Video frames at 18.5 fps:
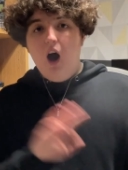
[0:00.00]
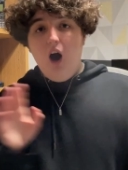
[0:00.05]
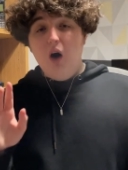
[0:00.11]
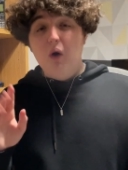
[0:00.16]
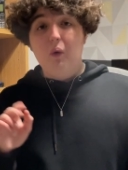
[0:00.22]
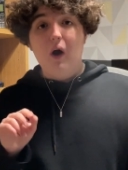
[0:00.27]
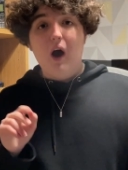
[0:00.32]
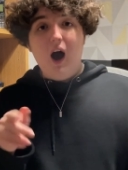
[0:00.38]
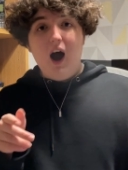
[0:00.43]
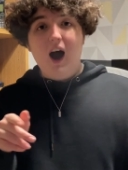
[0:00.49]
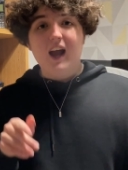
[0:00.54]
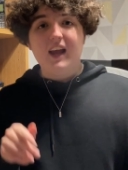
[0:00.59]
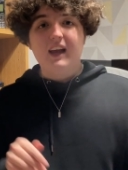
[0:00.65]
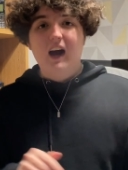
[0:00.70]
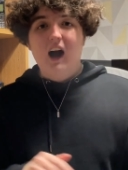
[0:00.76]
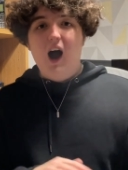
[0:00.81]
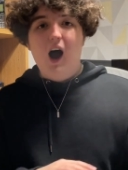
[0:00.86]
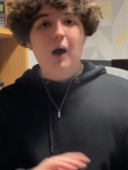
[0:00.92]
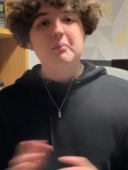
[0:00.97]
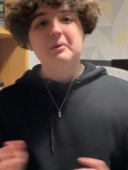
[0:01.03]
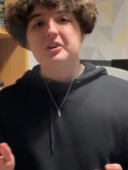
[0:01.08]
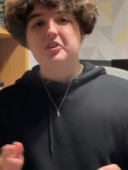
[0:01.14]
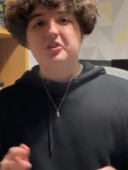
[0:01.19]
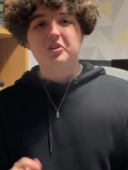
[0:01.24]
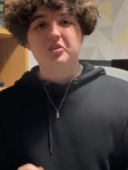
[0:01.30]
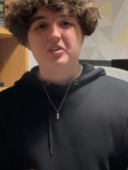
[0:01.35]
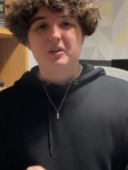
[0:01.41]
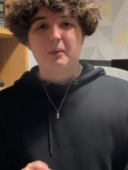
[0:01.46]
Oh, hi, I'm
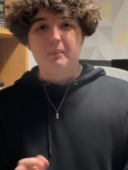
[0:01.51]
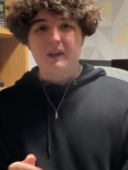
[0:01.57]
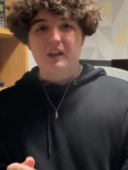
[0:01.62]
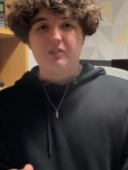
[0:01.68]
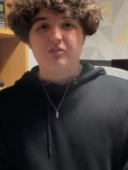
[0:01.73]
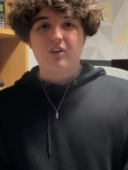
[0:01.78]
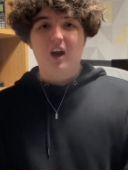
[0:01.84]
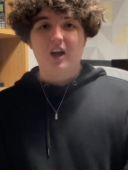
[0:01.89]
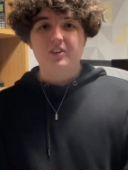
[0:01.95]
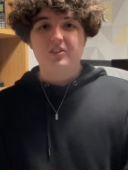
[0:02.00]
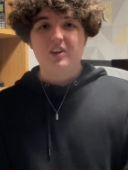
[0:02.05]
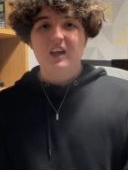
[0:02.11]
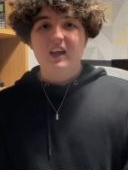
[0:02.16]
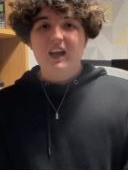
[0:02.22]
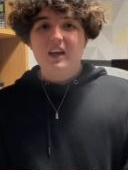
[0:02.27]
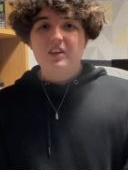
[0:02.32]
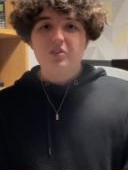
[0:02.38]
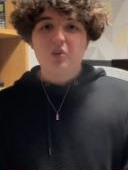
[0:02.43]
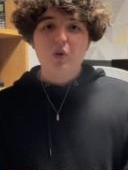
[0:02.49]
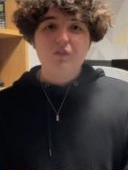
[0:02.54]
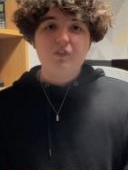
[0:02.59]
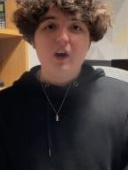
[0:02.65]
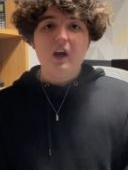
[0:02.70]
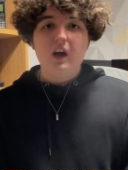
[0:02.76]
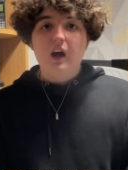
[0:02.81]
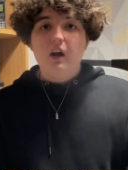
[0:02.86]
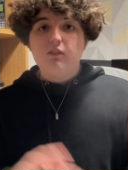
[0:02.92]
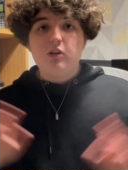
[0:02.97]
introducing a Bill of Rights. It's called
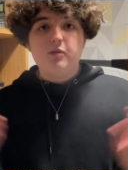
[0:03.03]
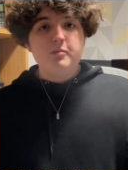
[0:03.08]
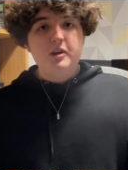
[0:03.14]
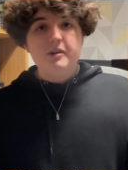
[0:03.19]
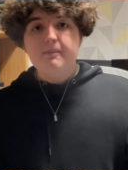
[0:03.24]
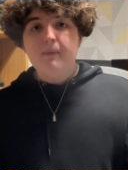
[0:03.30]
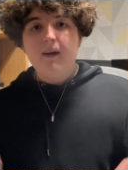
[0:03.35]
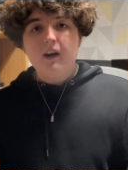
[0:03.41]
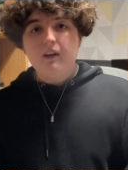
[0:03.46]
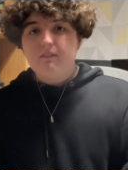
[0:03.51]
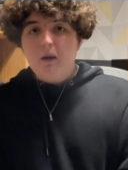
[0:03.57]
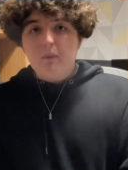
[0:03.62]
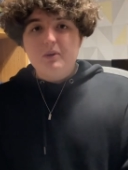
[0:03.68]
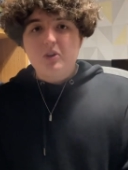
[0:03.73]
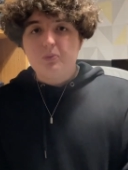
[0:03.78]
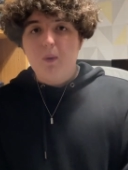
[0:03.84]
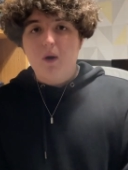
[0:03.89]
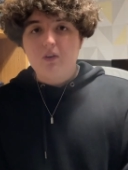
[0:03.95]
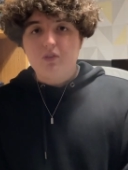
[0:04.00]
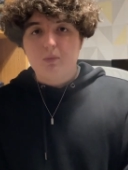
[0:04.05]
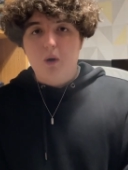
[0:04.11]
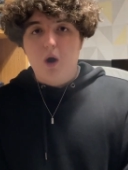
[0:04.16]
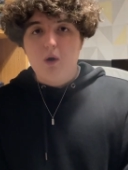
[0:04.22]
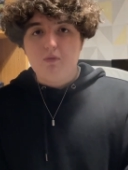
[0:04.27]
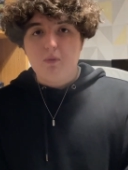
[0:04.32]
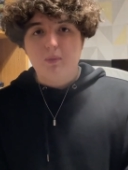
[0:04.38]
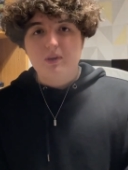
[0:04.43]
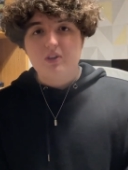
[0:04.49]
the Remove Mario & Rabbids Sparks and
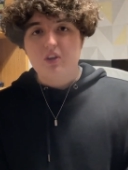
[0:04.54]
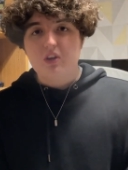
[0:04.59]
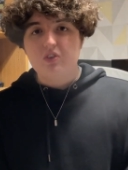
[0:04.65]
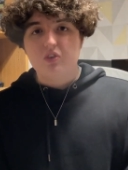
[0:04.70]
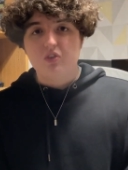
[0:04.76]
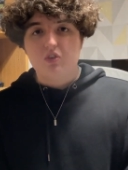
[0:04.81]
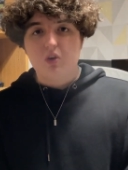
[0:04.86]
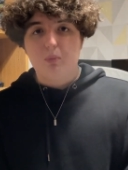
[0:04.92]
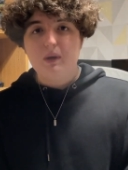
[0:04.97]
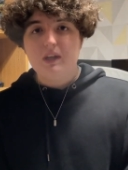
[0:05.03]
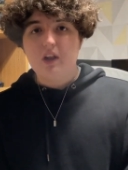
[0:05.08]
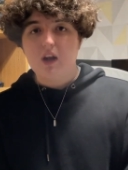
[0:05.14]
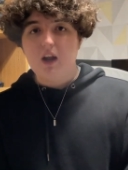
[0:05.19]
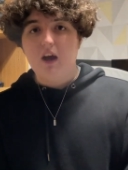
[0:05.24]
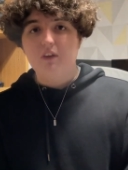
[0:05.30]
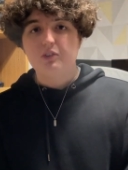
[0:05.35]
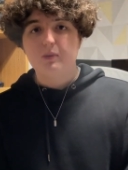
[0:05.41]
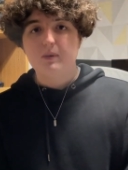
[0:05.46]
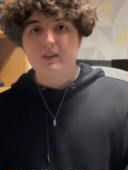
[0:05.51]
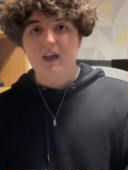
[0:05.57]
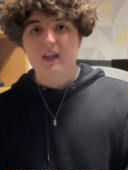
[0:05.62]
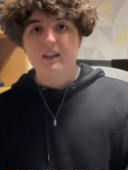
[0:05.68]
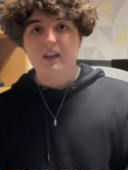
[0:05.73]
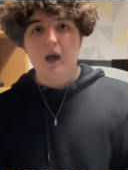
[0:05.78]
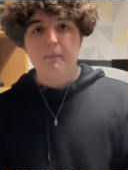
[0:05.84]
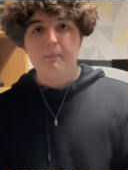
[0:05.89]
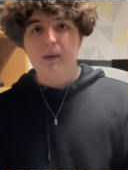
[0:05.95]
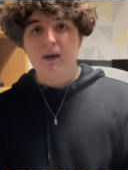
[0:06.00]
Hope From Existence So We Don't Have To Pretend
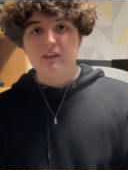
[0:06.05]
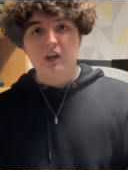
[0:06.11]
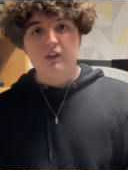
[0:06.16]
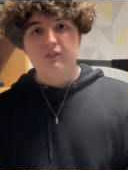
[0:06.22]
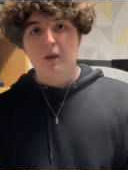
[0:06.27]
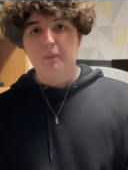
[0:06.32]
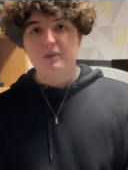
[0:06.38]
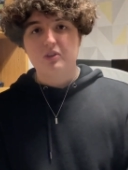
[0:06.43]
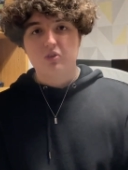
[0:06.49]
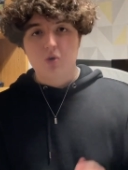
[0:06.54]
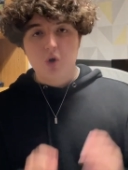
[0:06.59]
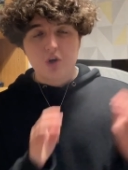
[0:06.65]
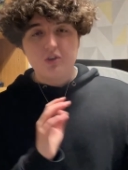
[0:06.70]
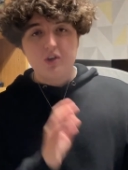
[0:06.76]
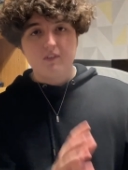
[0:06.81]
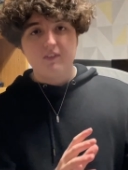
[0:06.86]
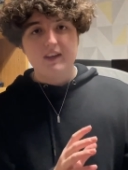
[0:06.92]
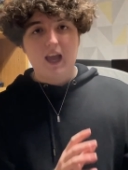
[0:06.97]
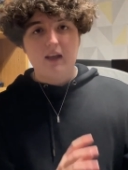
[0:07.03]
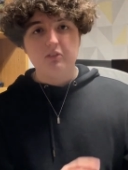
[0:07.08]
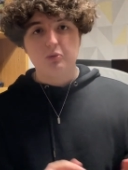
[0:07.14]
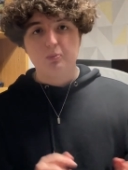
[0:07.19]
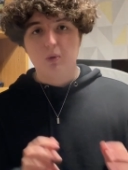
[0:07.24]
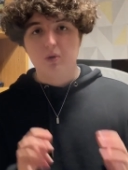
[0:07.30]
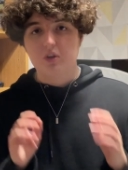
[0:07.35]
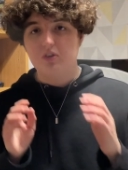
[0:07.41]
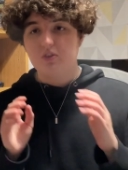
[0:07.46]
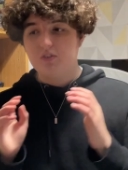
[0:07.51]
That Mario & Rabbids Crossover Game
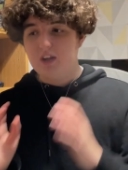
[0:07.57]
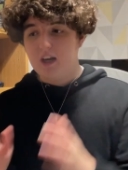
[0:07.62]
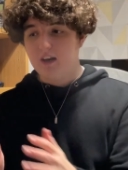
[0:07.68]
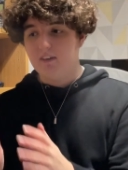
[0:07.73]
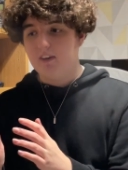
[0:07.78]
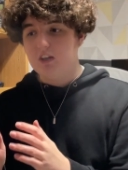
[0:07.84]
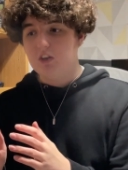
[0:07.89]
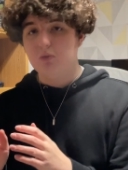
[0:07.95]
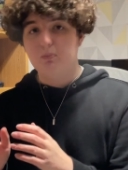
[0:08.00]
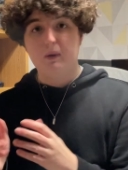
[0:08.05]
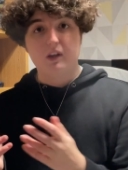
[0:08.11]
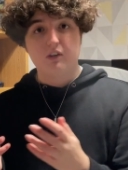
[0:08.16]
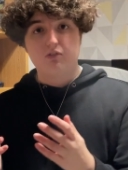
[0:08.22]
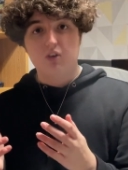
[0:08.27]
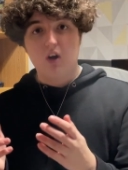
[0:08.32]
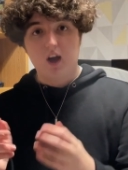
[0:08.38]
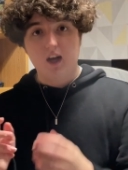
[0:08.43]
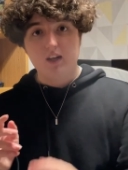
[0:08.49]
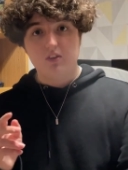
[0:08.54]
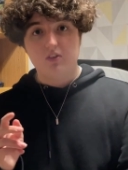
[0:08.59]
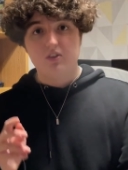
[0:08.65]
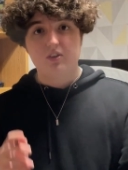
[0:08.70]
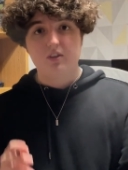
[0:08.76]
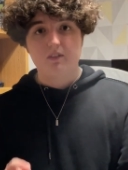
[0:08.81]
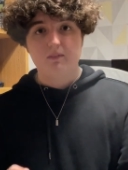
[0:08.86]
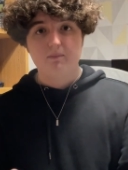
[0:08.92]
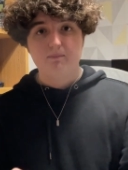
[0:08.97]
Spawned a Series Bill of Rights.